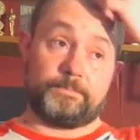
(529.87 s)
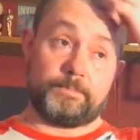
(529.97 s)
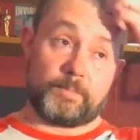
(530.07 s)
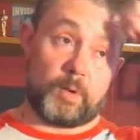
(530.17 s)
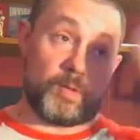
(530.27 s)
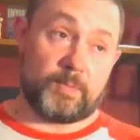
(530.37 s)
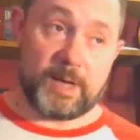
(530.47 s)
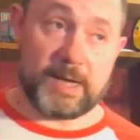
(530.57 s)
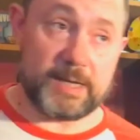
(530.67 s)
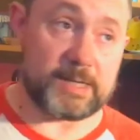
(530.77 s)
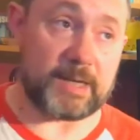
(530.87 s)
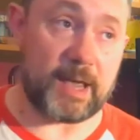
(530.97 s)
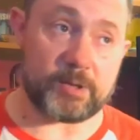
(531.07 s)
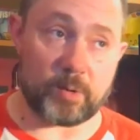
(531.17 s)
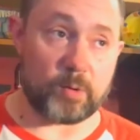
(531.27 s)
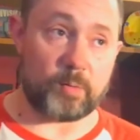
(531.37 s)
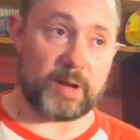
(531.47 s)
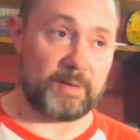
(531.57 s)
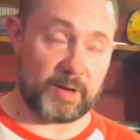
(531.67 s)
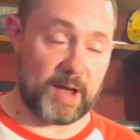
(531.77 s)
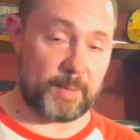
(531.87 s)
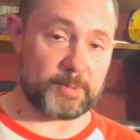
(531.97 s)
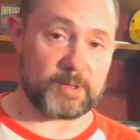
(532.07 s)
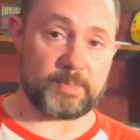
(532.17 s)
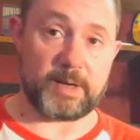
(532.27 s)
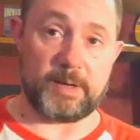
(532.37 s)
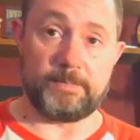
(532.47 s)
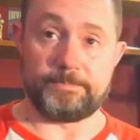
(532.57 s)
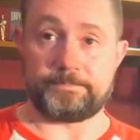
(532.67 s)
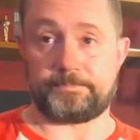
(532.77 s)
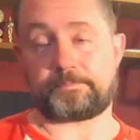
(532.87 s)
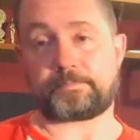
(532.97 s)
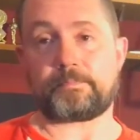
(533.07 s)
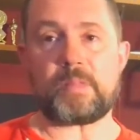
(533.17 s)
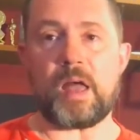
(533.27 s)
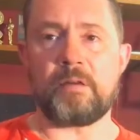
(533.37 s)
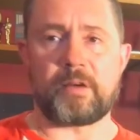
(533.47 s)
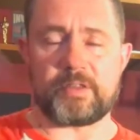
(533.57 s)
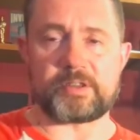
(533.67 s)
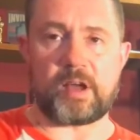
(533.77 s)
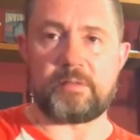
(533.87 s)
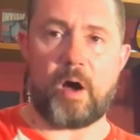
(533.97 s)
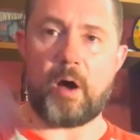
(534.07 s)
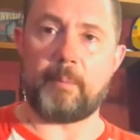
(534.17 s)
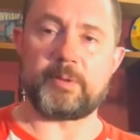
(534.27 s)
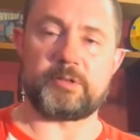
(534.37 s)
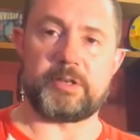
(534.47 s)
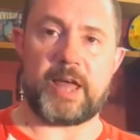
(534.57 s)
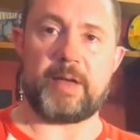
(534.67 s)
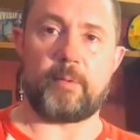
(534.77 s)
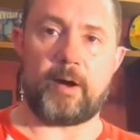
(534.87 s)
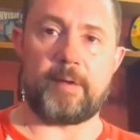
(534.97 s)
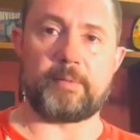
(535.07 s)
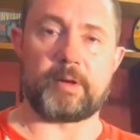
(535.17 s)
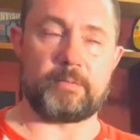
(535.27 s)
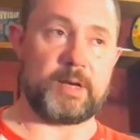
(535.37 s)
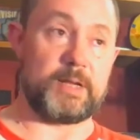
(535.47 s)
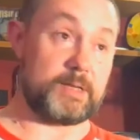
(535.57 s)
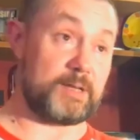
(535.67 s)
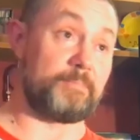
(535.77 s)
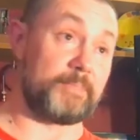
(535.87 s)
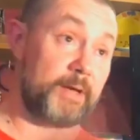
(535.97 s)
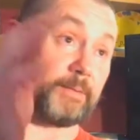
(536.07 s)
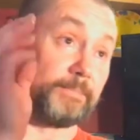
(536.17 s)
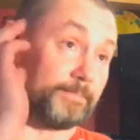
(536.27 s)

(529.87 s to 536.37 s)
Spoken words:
or the release schedule, or whatever it happens to be. I've got this kind of arbitrary date where I'm going to release something,